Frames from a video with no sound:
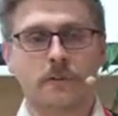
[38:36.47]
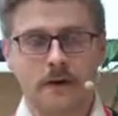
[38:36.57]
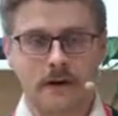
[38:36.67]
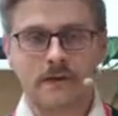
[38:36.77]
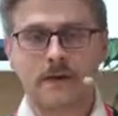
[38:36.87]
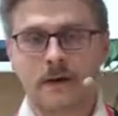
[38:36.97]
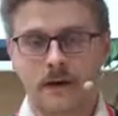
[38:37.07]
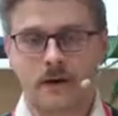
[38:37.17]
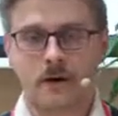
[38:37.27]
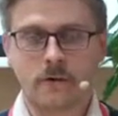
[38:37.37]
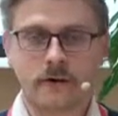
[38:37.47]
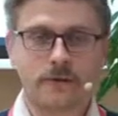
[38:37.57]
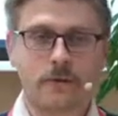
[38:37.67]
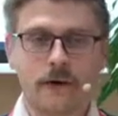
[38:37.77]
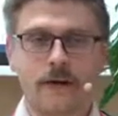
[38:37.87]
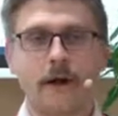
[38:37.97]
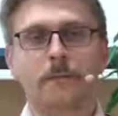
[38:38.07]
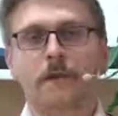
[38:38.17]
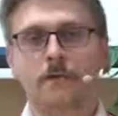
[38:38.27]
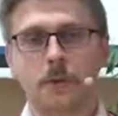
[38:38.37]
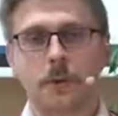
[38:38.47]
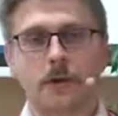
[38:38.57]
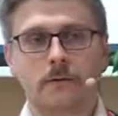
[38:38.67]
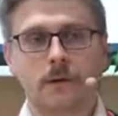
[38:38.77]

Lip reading: because they are always quite happy to share